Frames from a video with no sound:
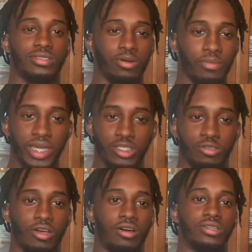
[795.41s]
Don't want to make it
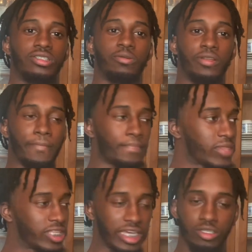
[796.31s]
too long. Don't want to
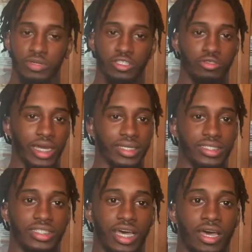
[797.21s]
take too much of you
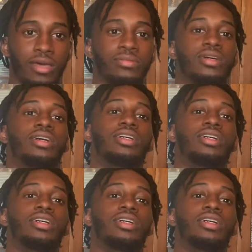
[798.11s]
guys' time.